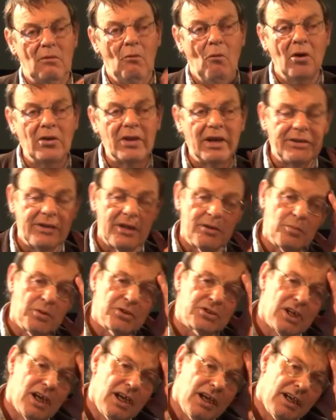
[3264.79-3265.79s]
And what they did
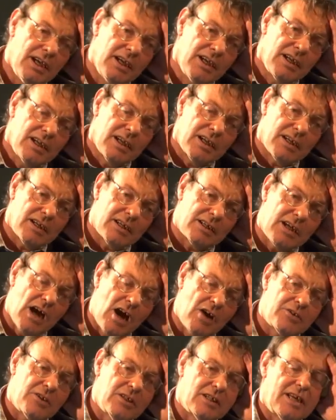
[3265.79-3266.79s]
was
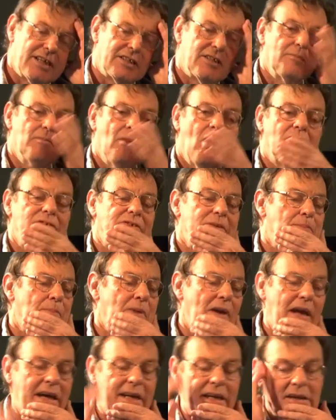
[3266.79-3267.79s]
calculate the
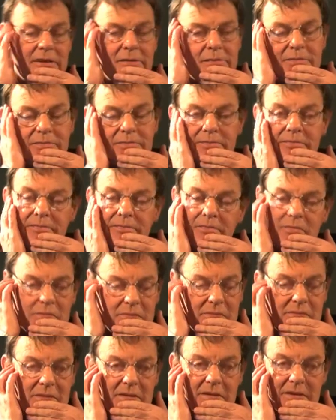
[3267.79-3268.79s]
multiplier
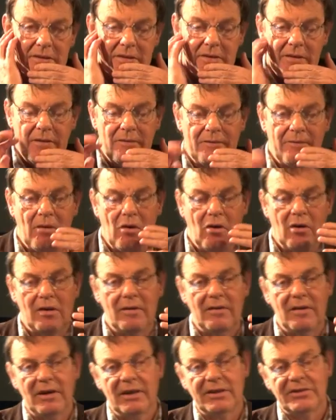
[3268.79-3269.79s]
for
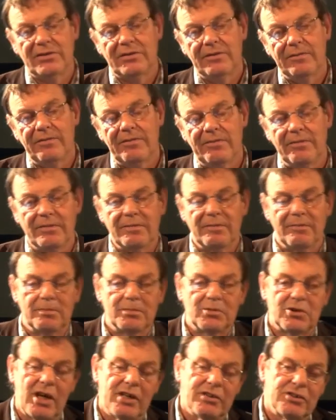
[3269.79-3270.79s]
uh,
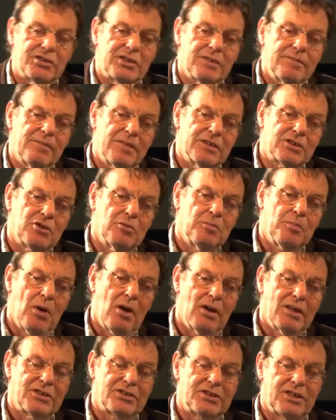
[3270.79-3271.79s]
changes in fiscal
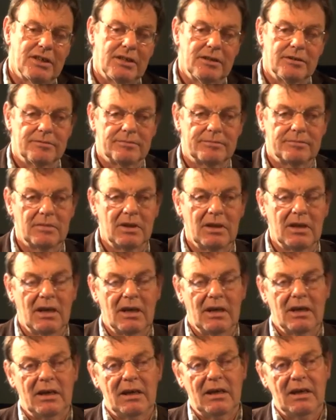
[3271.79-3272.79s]
policy,
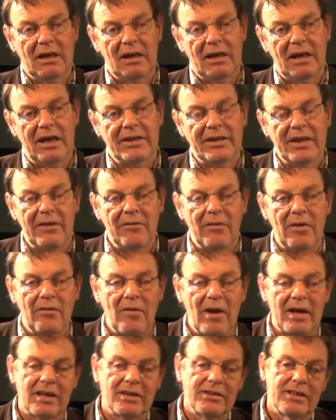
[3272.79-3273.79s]
uh, and they
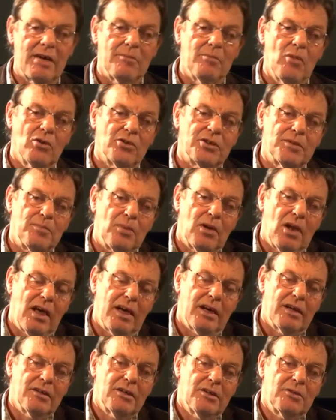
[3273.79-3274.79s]
reckoned that
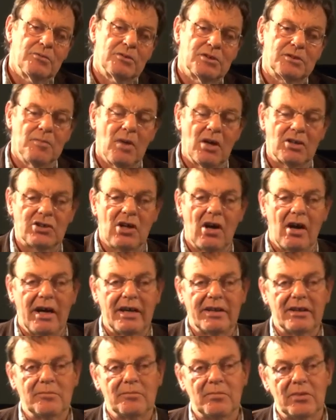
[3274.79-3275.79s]
multiplier was much
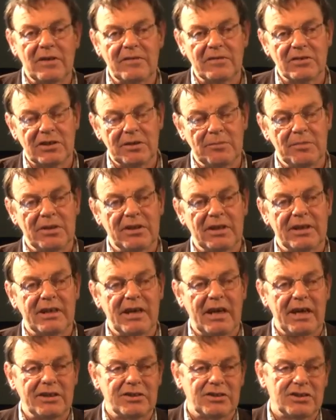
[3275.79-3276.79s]
higher than previously been
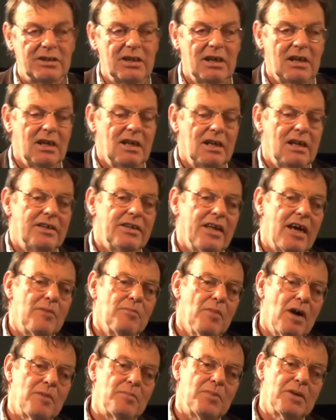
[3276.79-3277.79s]
the case, and that
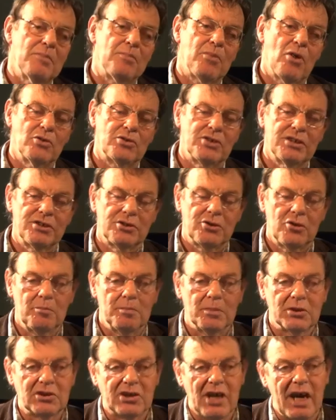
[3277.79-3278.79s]
it might be approaching two
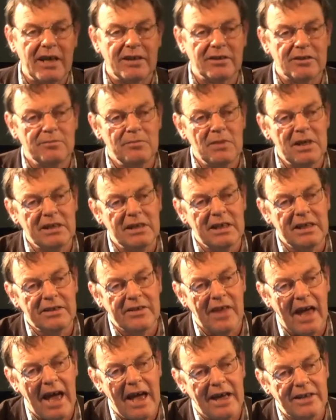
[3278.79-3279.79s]
percent,
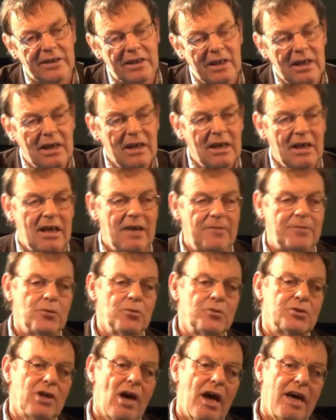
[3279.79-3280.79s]
meaning that if
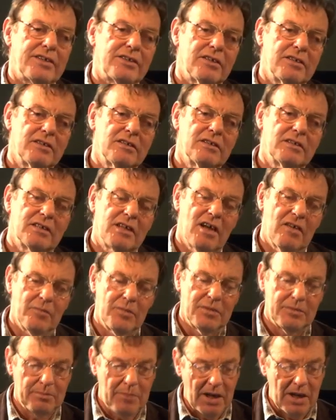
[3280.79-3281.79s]
you tighten
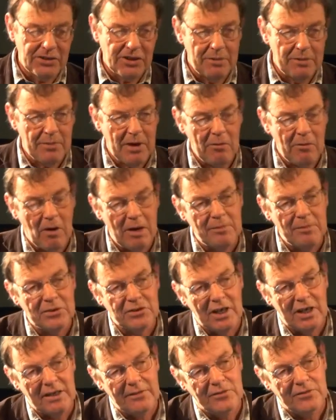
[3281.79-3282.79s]
government budget by one
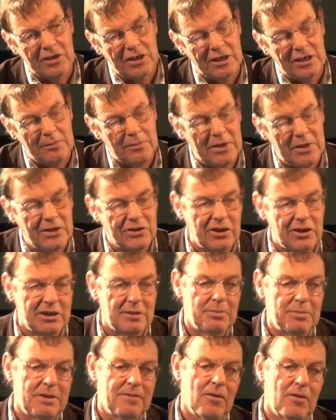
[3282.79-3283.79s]
percent of G D P, G
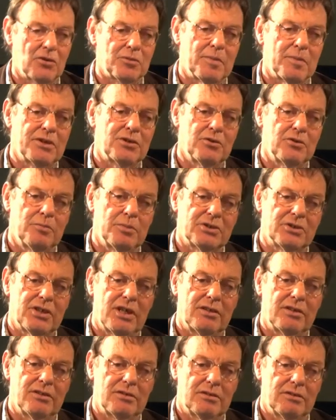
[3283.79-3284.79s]
D P falls by two
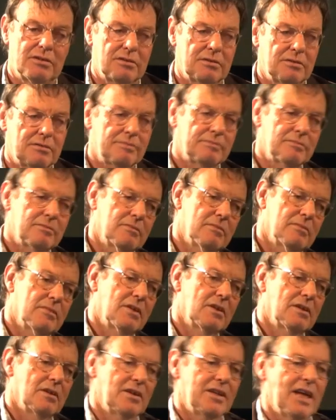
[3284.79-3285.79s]
percent.
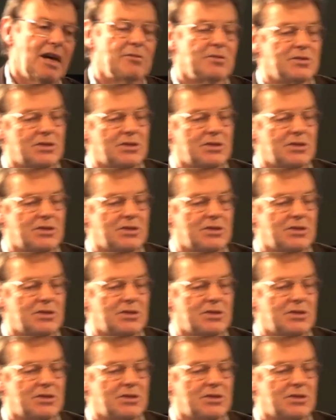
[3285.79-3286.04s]
And that